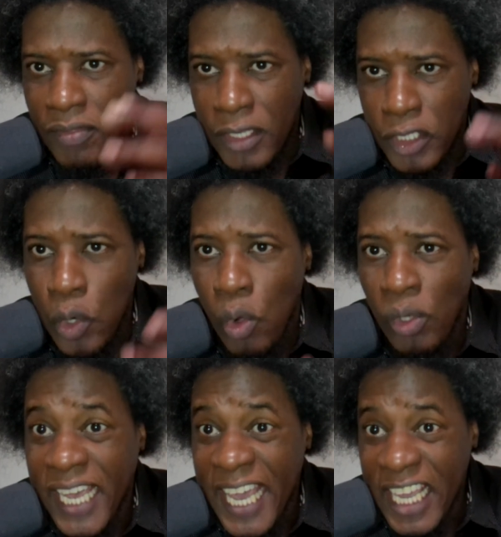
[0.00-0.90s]
the
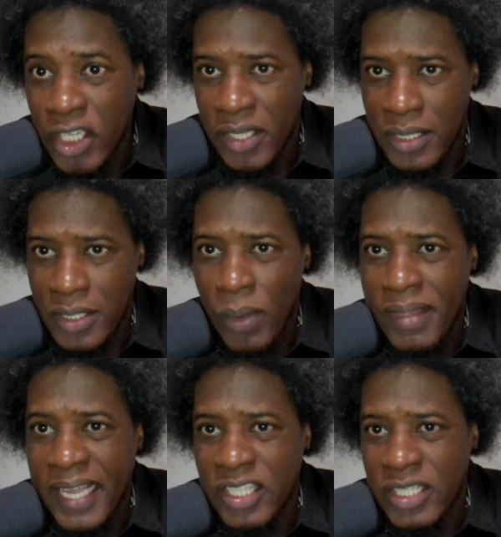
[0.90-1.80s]
so-called agents,
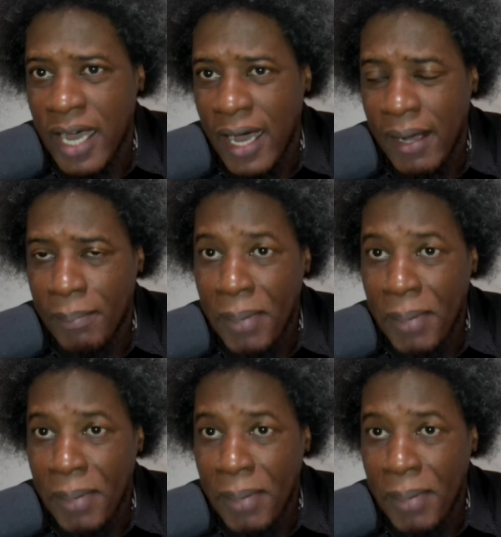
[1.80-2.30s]
whether it's the